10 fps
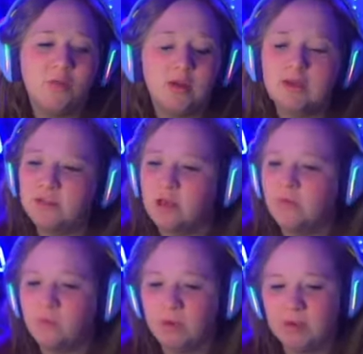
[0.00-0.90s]
we'll have to go
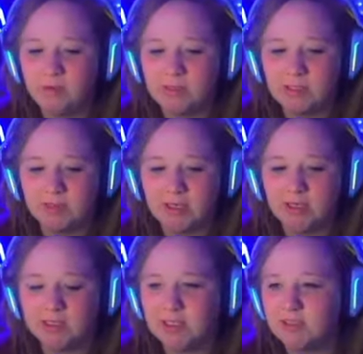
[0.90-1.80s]
for Willie with something
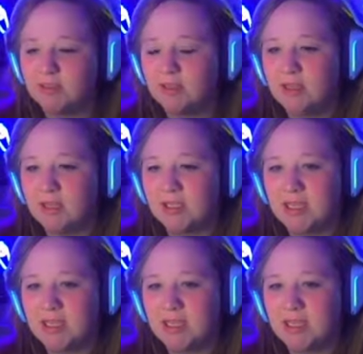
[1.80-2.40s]
else. Because